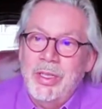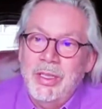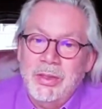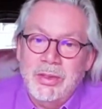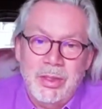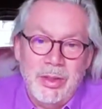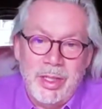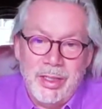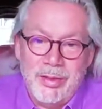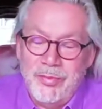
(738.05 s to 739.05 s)
And I was like, okay,
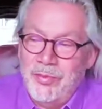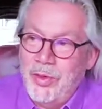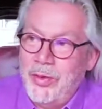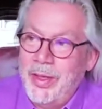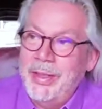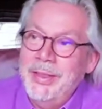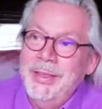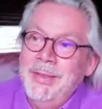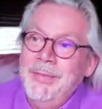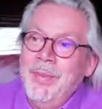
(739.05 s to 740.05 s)
I can follow that.
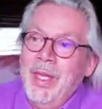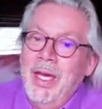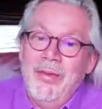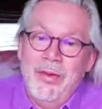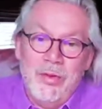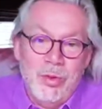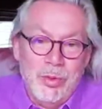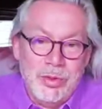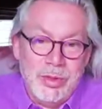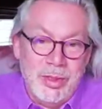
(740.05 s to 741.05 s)
And then, of
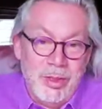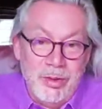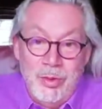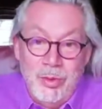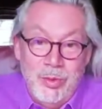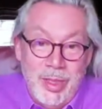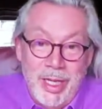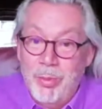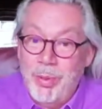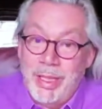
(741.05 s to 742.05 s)
course, you know, you
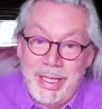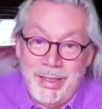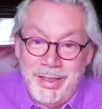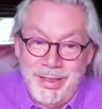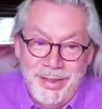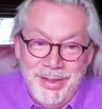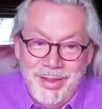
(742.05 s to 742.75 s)
help a lady